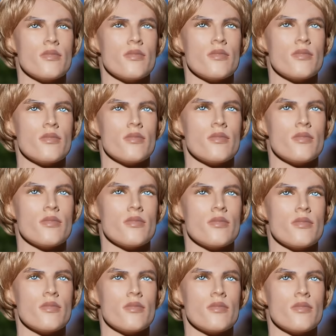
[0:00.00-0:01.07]
So let's start with
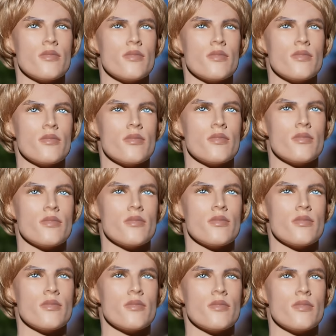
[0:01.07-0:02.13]
this. There's a picture
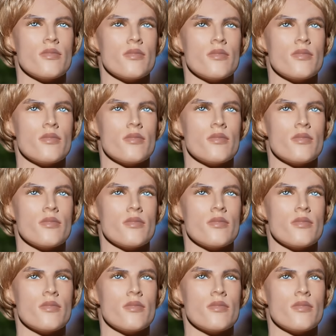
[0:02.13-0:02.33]
taken with the